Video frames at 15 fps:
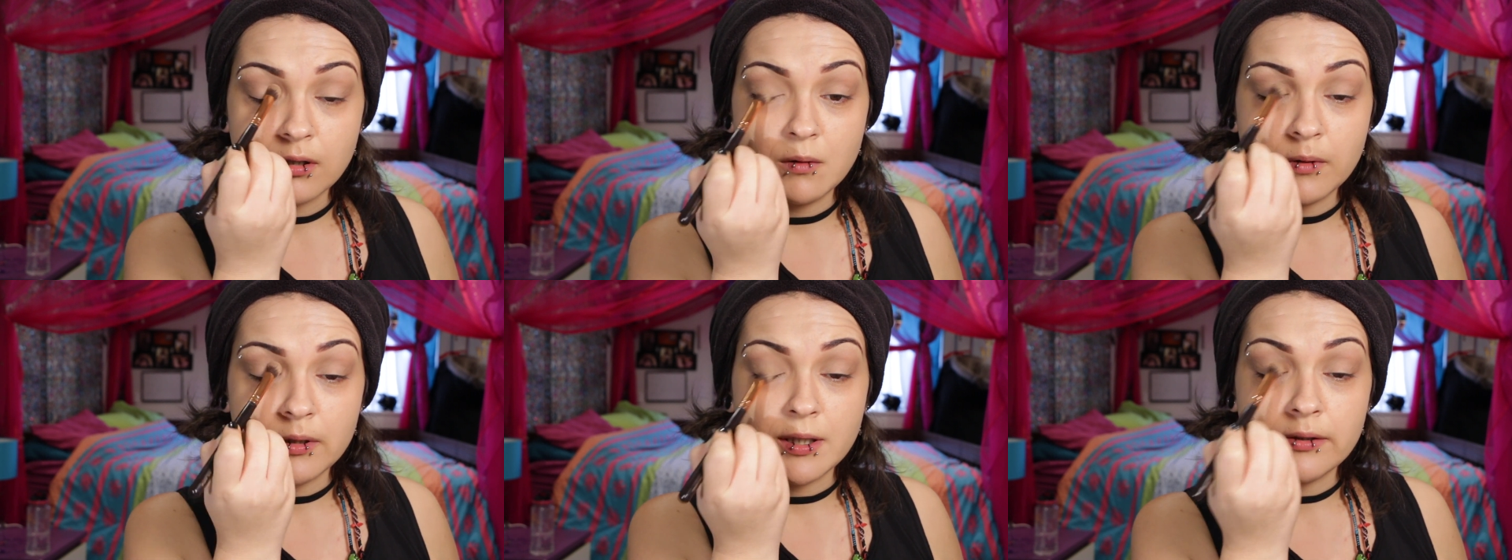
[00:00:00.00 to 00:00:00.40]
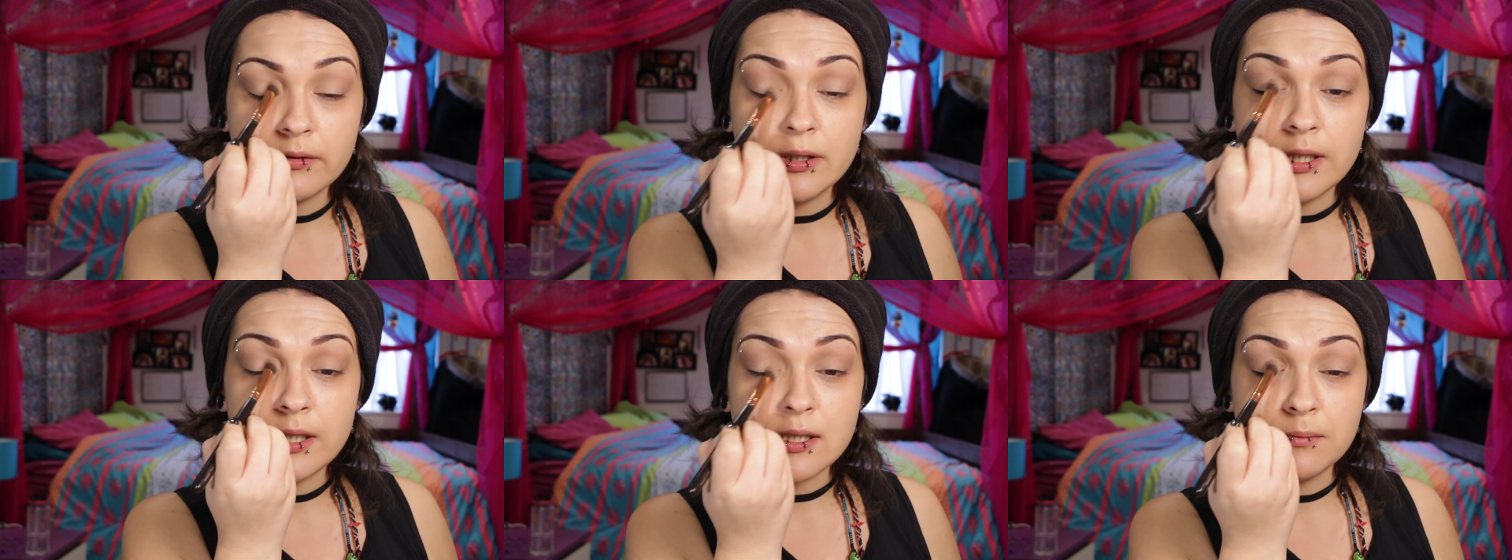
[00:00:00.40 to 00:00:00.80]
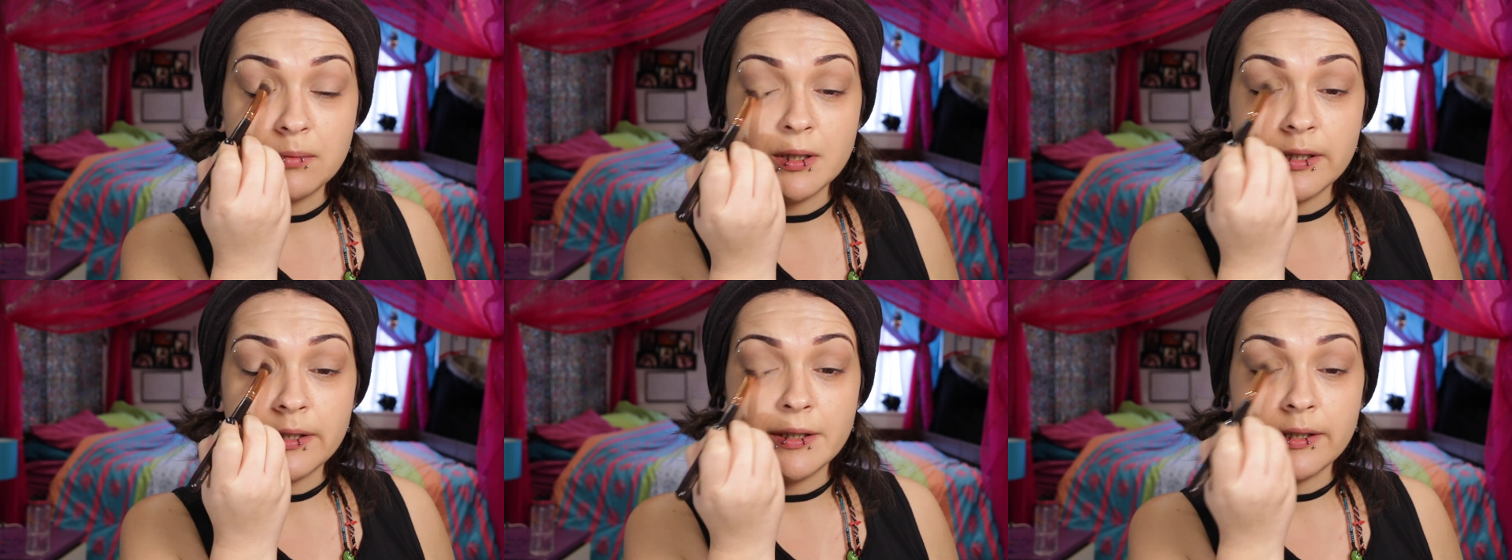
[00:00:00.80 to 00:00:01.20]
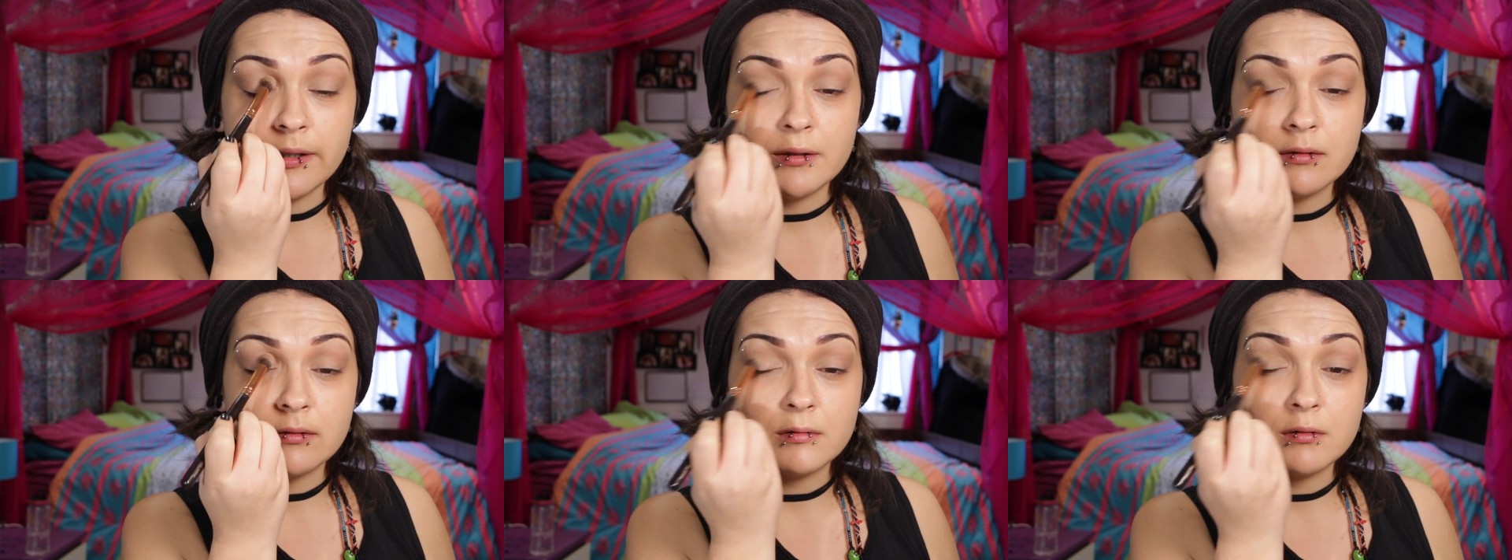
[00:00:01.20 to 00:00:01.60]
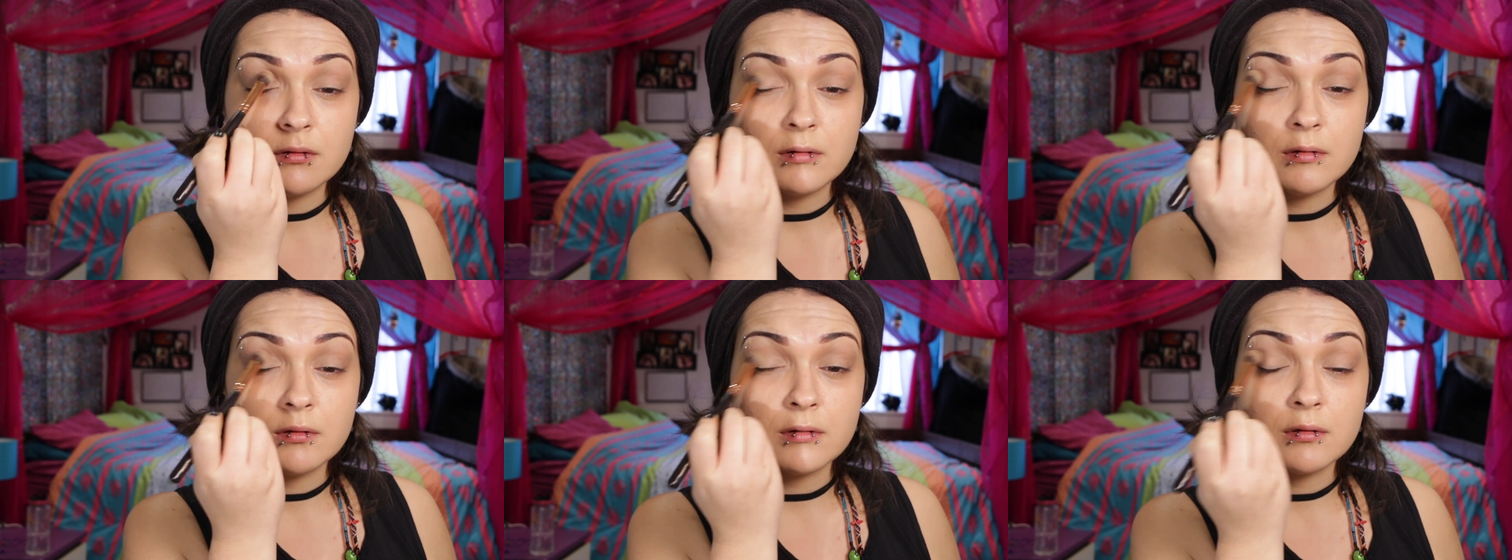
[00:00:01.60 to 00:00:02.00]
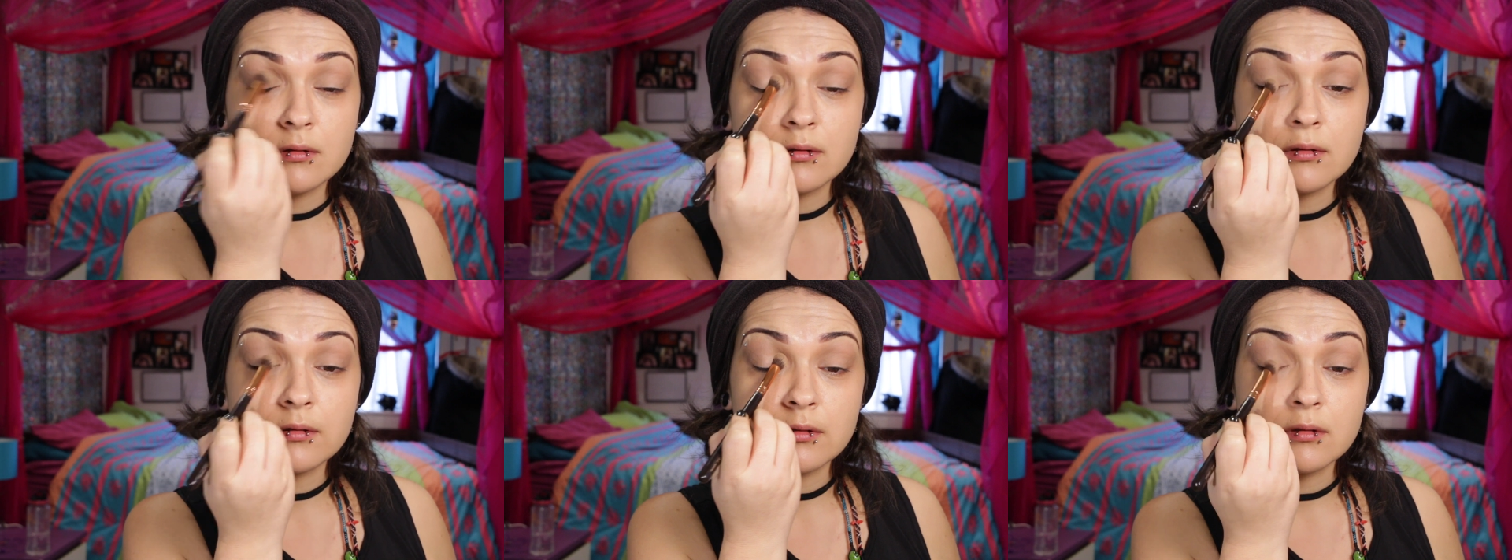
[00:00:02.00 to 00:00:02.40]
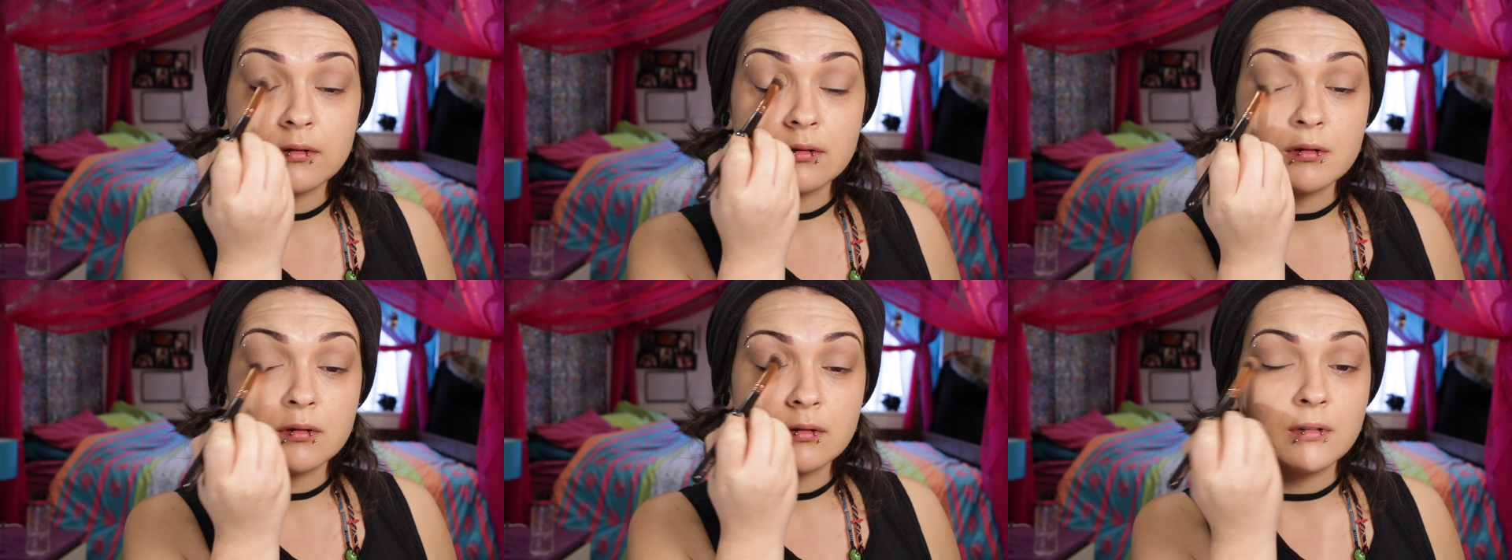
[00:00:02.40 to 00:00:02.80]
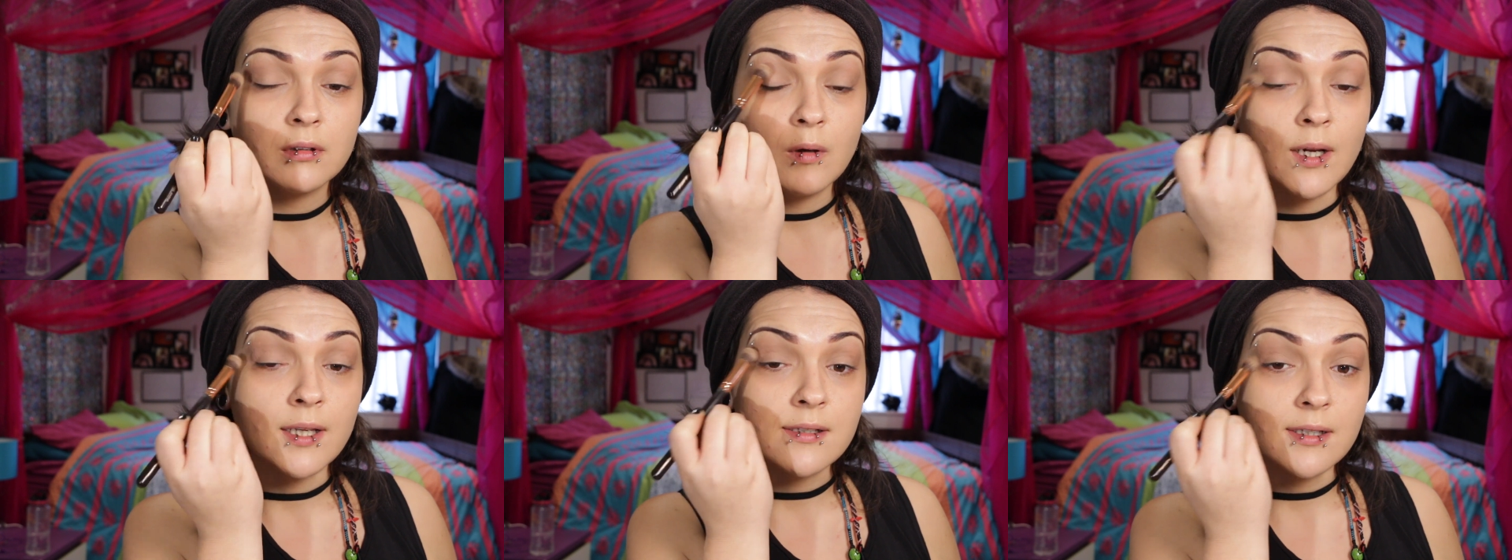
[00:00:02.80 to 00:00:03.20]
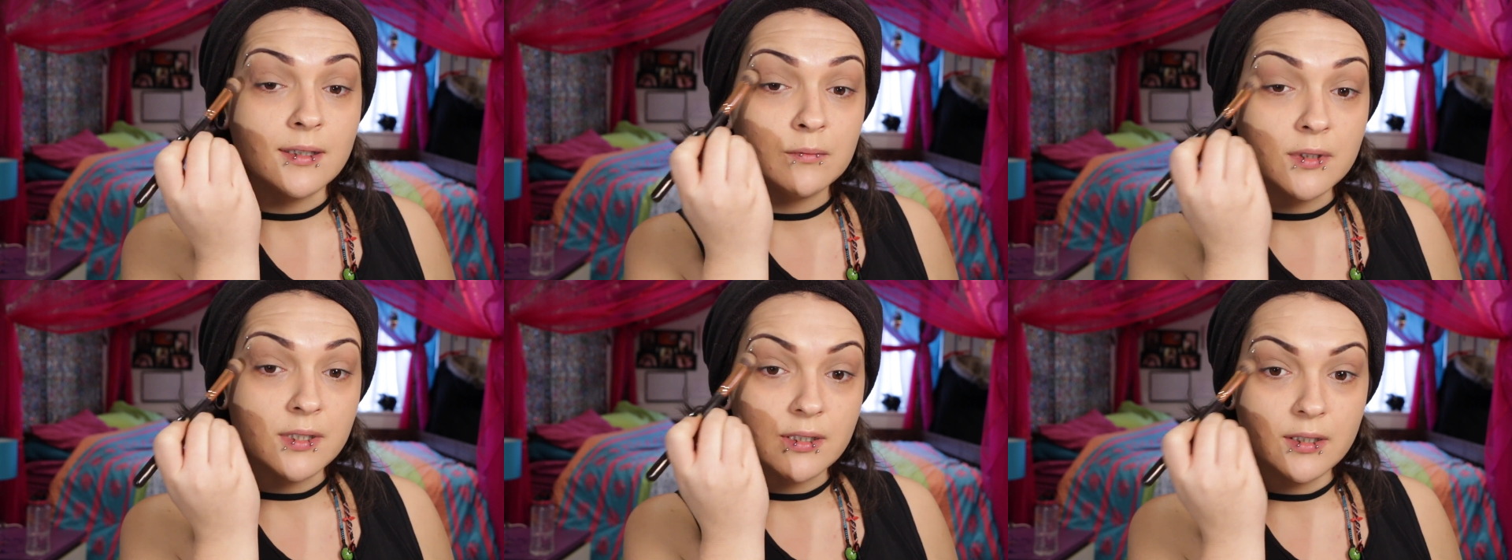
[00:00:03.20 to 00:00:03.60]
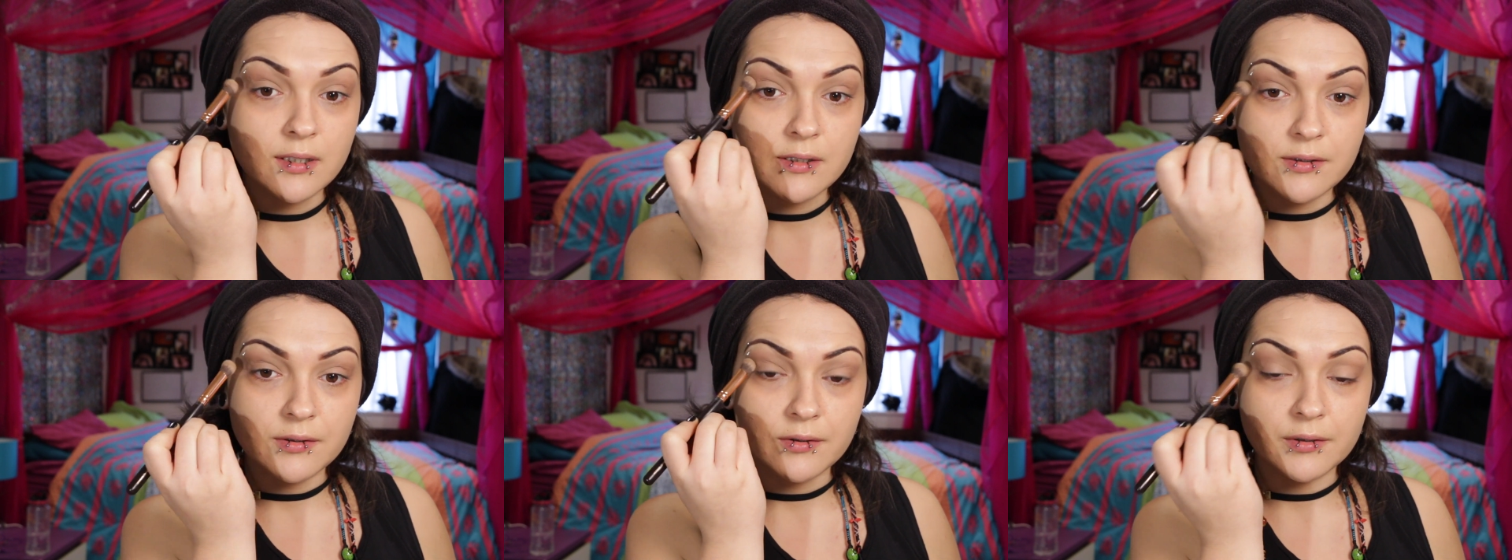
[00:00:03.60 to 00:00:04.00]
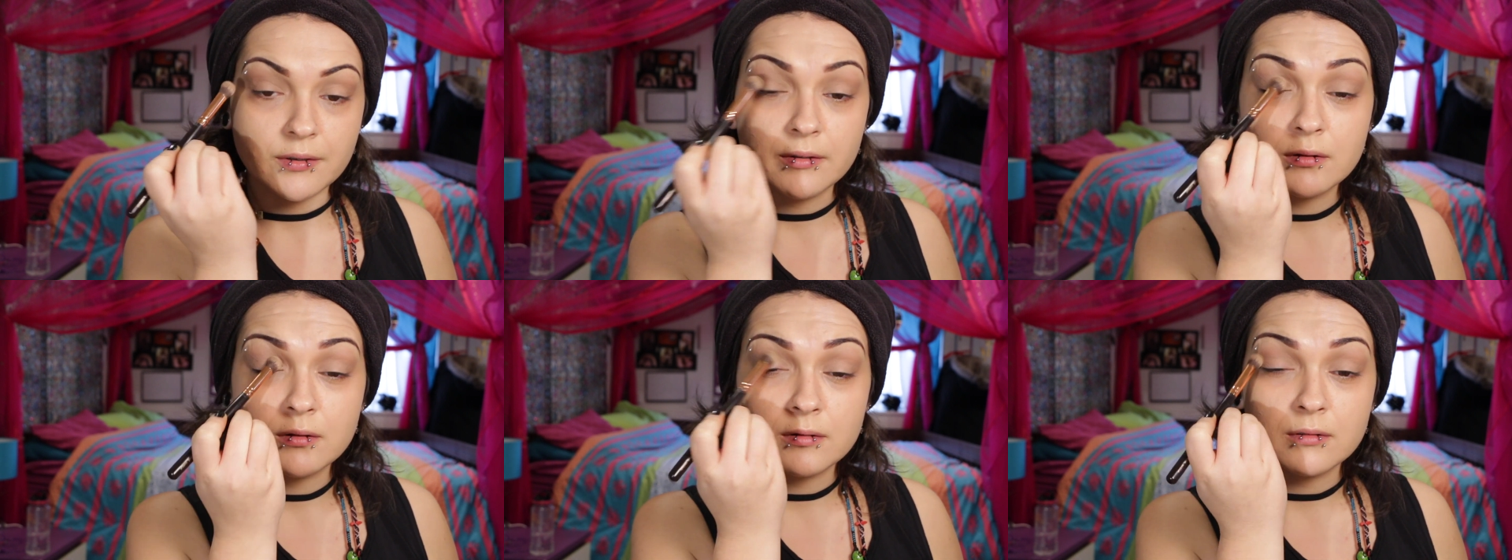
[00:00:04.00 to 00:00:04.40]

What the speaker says: I want everything to blend out quite seamlessly, so